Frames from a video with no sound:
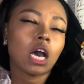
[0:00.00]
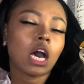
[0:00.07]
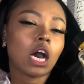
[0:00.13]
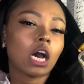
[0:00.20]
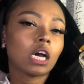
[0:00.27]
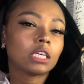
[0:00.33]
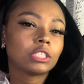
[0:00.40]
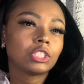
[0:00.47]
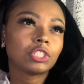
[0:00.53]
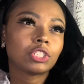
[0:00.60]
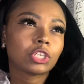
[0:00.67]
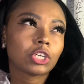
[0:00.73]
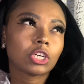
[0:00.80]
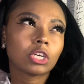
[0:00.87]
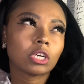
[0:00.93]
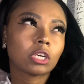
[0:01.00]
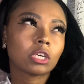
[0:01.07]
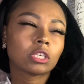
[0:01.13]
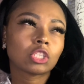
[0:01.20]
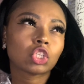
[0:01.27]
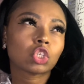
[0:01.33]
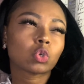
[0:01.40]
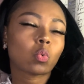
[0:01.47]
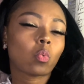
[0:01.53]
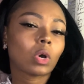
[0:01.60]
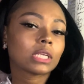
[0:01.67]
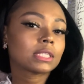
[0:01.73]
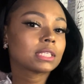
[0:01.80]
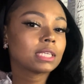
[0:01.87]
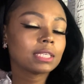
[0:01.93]
under
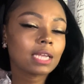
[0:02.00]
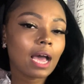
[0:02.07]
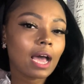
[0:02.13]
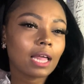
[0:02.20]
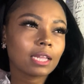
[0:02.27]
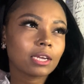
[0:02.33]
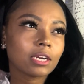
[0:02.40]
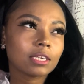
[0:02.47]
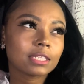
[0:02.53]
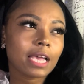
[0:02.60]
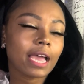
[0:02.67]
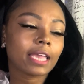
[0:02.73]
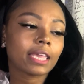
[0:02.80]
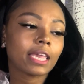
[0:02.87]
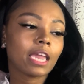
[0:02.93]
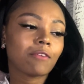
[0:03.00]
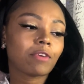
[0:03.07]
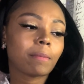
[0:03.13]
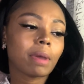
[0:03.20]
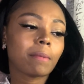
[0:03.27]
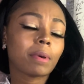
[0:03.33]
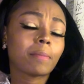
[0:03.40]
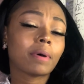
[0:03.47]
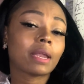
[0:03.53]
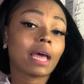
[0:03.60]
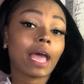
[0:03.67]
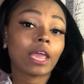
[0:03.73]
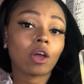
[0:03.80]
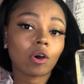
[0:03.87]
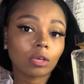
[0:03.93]
$20. I can't remember, but
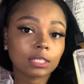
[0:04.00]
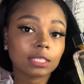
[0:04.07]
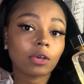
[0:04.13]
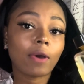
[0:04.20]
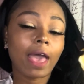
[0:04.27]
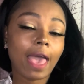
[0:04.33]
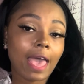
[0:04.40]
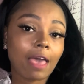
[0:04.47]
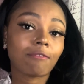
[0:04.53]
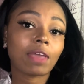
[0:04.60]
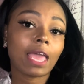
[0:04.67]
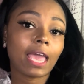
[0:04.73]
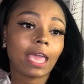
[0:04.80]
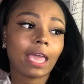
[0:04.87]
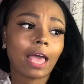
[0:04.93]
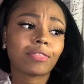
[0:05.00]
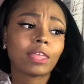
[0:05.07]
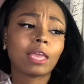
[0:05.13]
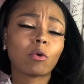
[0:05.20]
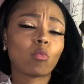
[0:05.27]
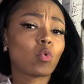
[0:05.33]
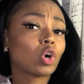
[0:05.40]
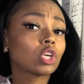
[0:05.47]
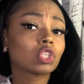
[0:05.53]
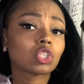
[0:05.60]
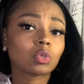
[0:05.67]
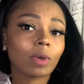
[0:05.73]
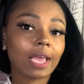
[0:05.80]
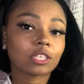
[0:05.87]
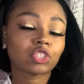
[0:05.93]
I also have I think 1 or
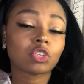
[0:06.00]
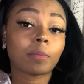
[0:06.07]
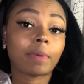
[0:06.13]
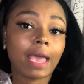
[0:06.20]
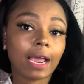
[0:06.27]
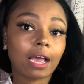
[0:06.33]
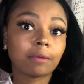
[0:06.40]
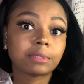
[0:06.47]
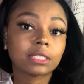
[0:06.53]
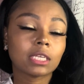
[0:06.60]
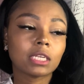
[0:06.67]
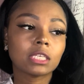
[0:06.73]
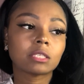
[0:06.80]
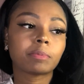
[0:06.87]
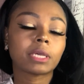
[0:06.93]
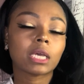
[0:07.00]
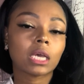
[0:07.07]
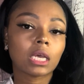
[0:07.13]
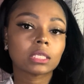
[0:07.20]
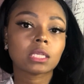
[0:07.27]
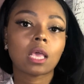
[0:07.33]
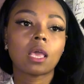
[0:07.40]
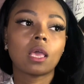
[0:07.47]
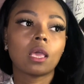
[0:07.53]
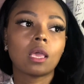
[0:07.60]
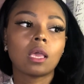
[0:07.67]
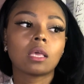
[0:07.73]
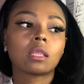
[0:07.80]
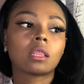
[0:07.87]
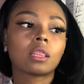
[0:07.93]
2 extra backups to this because
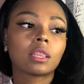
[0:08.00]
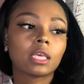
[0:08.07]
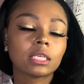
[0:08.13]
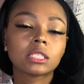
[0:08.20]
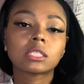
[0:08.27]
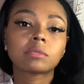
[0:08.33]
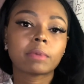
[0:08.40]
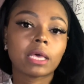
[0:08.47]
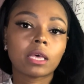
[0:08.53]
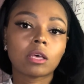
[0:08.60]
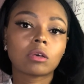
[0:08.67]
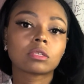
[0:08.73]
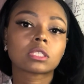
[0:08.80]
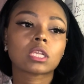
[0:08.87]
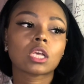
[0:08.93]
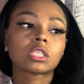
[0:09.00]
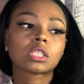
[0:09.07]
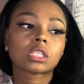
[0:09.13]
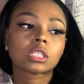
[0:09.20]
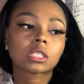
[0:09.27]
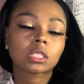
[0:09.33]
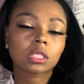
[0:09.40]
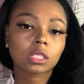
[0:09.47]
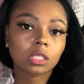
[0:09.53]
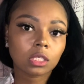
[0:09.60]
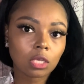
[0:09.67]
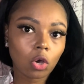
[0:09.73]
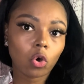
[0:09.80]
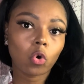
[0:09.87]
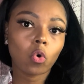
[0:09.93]
this smells
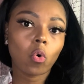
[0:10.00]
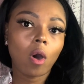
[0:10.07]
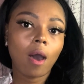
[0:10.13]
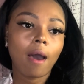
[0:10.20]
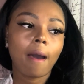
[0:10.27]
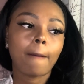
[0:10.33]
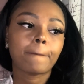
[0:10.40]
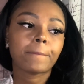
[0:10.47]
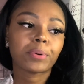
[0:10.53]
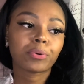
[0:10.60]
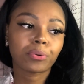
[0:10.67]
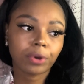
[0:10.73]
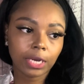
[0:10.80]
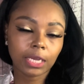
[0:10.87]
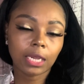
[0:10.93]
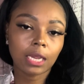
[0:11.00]
so pretty.